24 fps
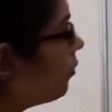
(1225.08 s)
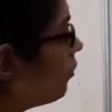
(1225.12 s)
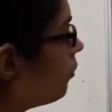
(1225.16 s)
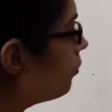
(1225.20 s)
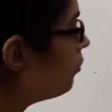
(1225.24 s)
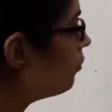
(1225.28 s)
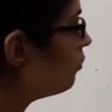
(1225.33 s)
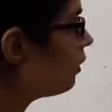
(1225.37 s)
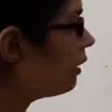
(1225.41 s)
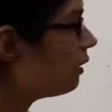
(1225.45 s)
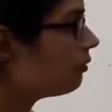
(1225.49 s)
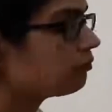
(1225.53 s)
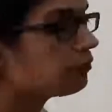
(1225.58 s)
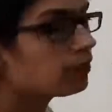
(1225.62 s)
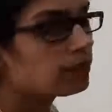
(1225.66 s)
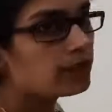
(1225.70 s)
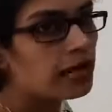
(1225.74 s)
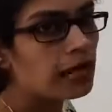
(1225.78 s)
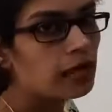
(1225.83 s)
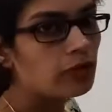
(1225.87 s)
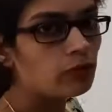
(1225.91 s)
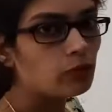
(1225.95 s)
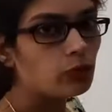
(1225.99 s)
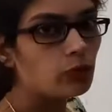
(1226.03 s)
when we
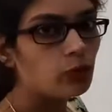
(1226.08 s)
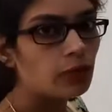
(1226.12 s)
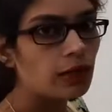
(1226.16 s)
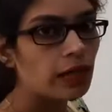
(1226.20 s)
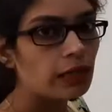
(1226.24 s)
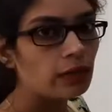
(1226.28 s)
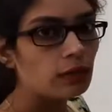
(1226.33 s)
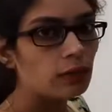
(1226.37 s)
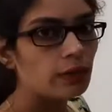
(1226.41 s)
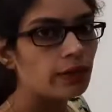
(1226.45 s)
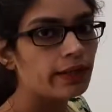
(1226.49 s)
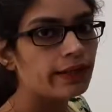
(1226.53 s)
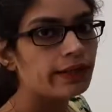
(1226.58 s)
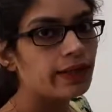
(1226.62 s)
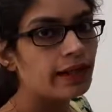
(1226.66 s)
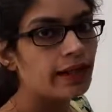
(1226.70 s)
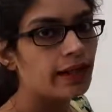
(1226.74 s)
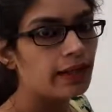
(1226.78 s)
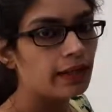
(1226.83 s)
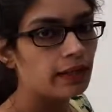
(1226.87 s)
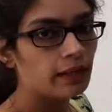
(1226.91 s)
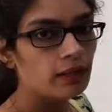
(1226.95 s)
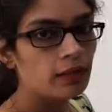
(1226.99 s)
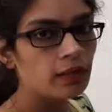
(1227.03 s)
have to calculate
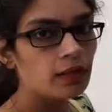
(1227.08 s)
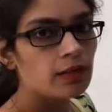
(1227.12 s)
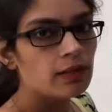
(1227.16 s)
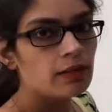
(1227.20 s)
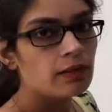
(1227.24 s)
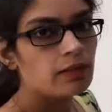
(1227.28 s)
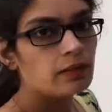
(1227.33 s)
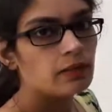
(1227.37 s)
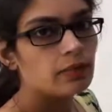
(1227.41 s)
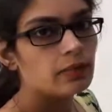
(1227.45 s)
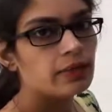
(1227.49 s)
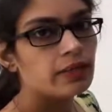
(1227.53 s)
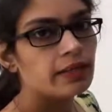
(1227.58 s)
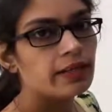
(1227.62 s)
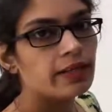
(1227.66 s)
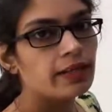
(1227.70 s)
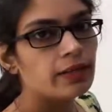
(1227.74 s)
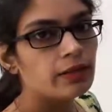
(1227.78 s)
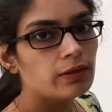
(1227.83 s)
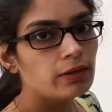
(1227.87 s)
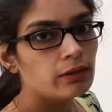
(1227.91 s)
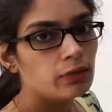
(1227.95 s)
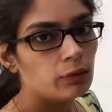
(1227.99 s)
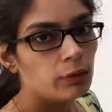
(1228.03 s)
n, we
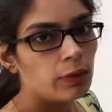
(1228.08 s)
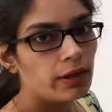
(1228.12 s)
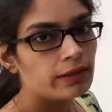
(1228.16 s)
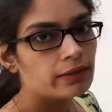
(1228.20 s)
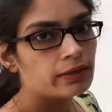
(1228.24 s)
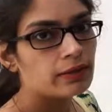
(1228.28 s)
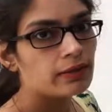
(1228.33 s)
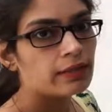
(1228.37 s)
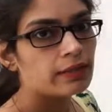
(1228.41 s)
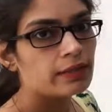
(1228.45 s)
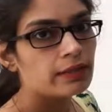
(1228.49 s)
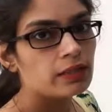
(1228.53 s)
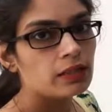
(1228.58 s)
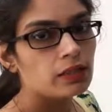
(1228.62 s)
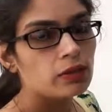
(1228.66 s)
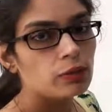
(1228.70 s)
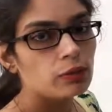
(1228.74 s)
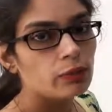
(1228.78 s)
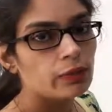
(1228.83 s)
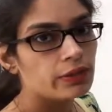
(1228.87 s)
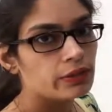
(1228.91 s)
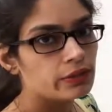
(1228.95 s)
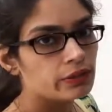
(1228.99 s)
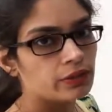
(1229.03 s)
get quadratic
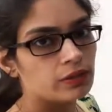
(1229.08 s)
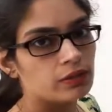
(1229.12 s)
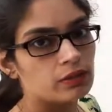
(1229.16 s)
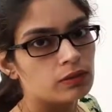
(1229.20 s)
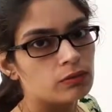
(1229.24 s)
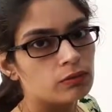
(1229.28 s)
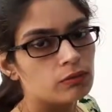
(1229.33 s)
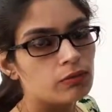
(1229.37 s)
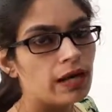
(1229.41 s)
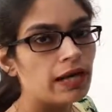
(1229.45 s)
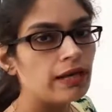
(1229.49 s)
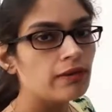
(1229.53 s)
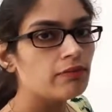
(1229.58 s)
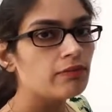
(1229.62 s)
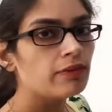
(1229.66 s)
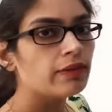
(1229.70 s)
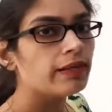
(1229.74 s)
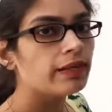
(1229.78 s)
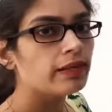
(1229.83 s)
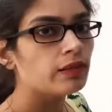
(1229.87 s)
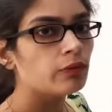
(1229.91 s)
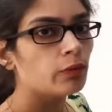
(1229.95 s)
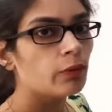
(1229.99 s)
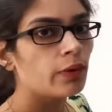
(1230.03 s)
equation? Why we
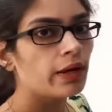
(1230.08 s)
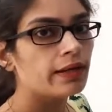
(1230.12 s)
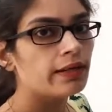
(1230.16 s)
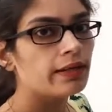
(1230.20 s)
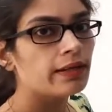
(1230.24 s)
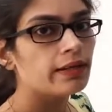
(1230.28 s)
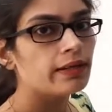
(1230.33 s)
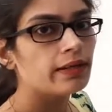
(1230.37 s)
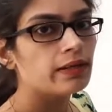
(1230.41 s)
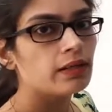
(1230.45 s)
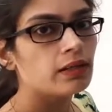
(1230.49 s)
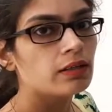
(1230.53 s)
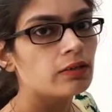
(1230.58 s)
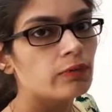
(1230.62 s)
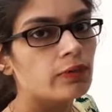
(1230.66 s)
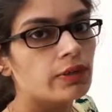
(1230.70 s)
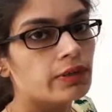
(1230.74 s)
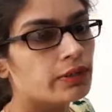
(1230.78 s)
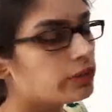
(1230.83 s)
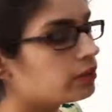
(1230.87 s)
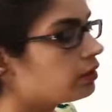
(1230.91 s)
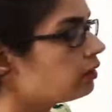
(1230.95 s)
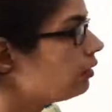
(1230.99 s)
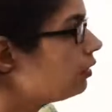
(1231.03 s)
get quadratic
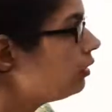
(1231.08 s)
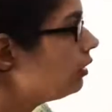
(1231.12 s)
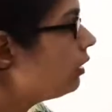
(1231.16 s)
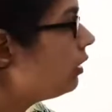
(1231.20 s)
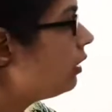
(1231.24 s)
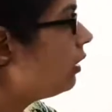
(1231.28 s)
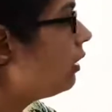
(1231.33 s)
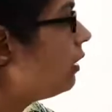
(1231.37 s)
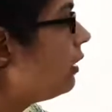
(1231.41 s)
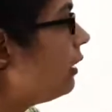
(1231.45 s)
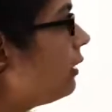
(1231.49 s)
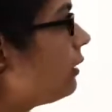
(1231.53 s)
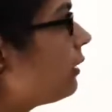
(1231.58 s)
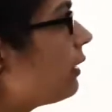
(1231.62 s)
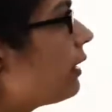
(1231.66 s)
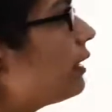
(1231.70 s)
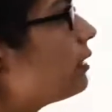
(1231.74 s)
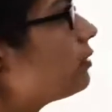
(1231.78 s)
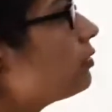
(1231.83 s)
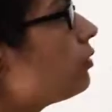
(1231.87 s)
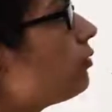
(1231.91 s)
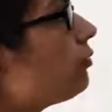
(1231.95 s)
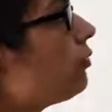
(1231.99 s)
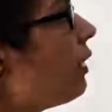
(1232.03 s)
equation in
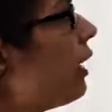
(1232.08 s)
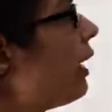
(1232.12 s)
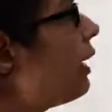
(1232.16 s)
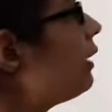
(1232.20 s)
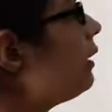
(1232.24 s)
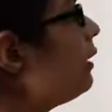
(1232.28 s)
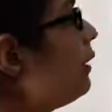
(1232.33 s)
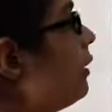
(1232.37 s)
case of n